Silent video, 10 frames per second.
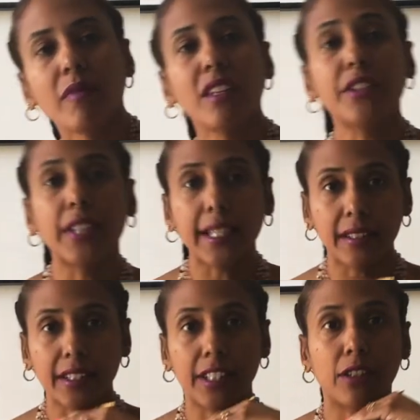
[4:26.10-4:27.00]
So that's
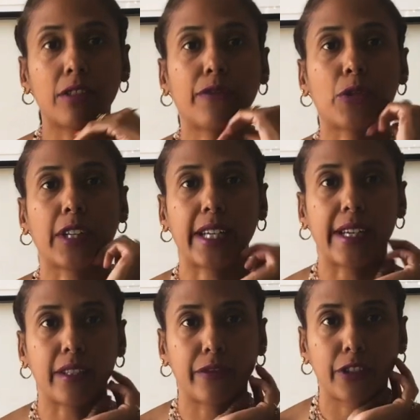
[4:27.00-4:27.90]
the tarot
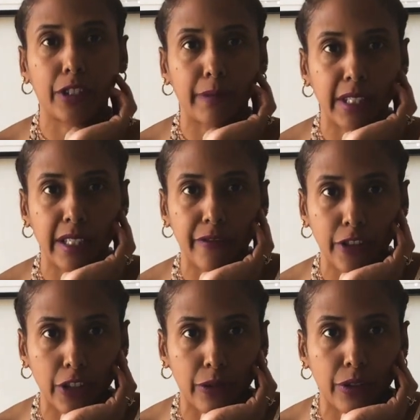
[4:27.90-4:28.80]
forecast for Gemini for
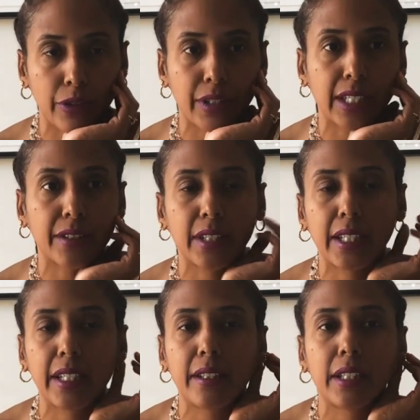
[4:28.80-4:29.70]
June
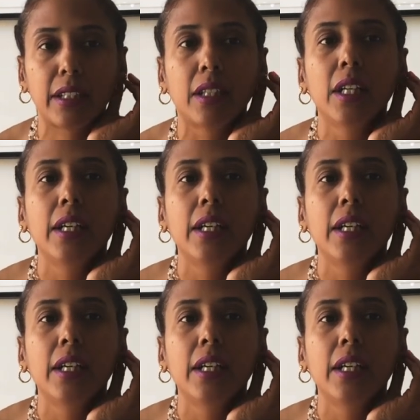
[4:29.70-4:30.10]
2019.